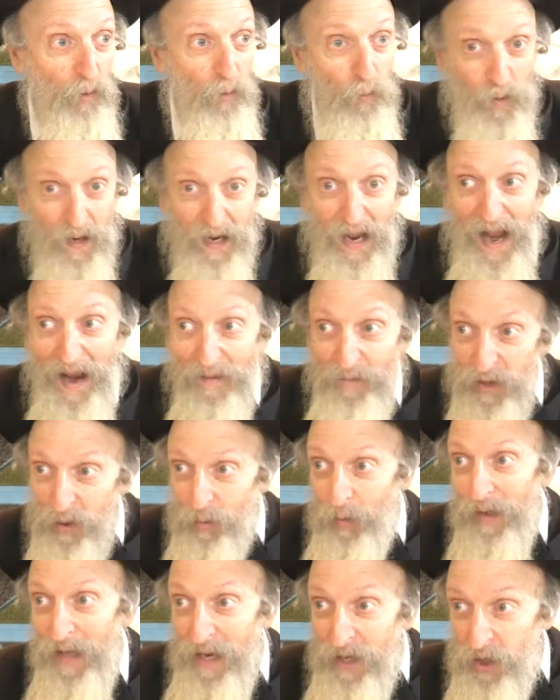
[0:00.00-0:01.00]
We have
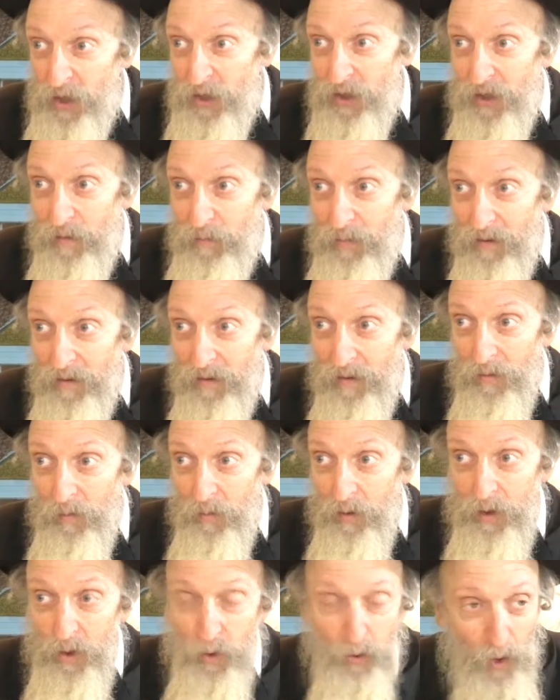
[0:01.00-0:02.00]
this relationship,
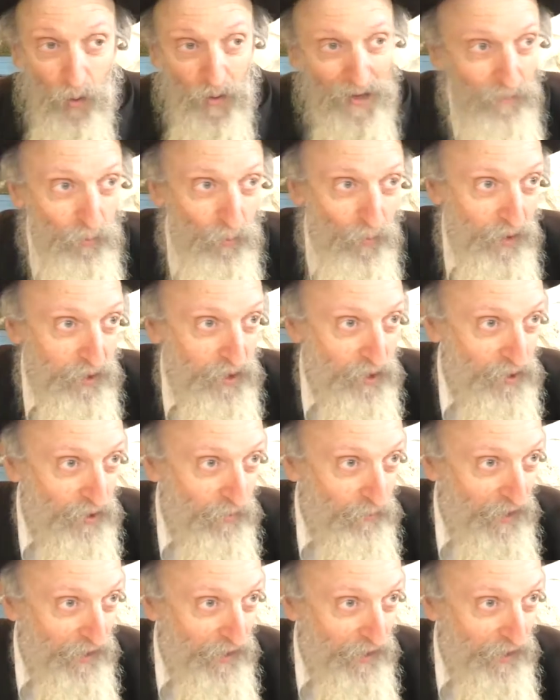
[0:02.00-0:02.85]
which you don't have the relationship,